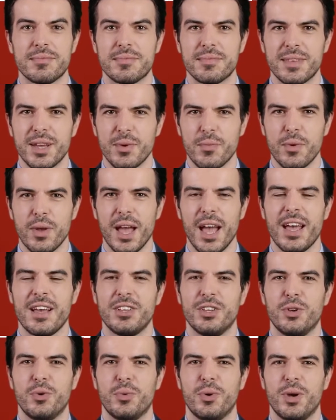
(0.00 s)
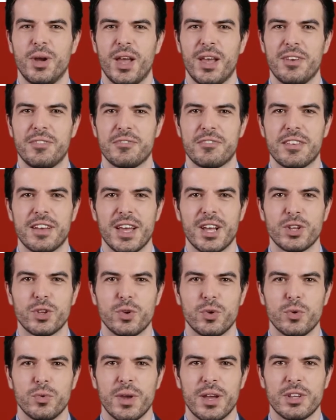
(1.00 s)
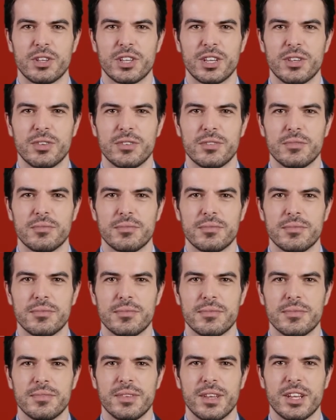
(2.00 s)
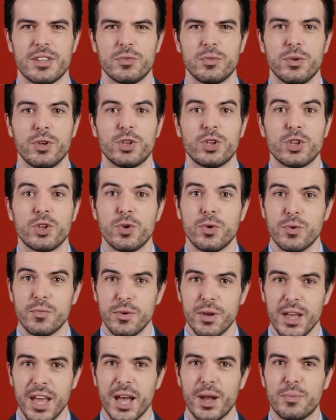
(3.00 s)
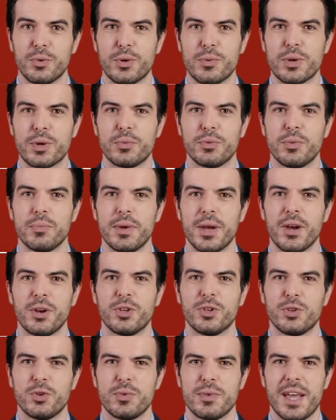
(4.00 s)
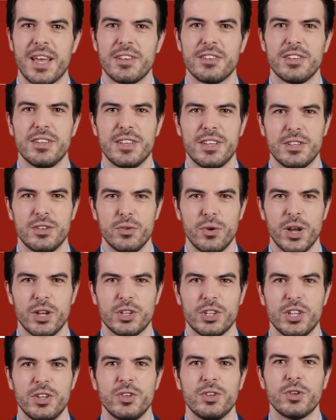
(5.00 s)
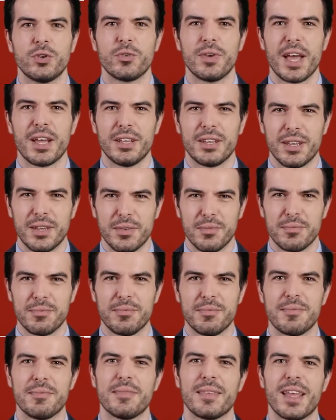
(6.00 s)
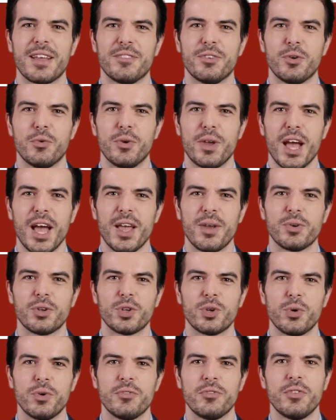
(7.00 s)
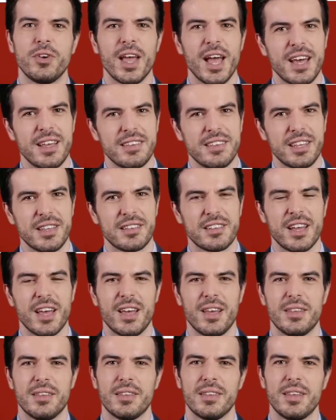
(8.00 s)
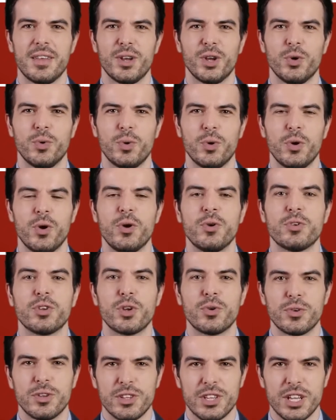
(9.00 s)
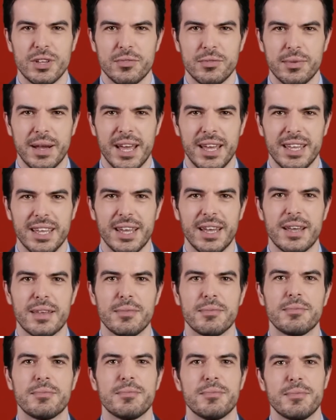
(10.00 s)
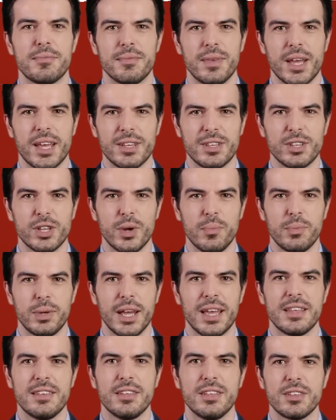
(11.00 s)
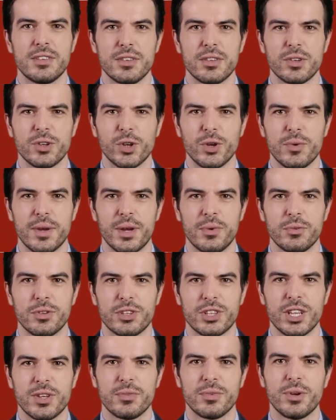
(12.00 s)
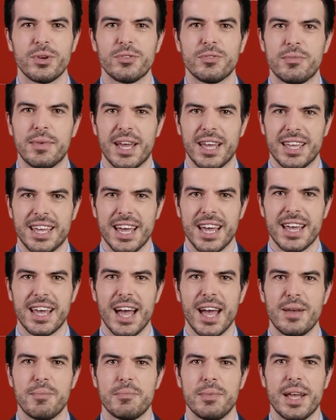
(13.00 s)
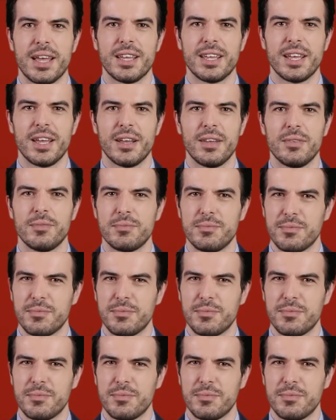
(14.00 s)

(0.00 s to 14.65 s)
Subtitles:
They will ask you a lot of financial questions. This brochure will help you be prepared to answer these questions correctly. If you are eligible for SSI, you will also receive Medicaid. In some cases, you may receive both Medicaid and Medicare.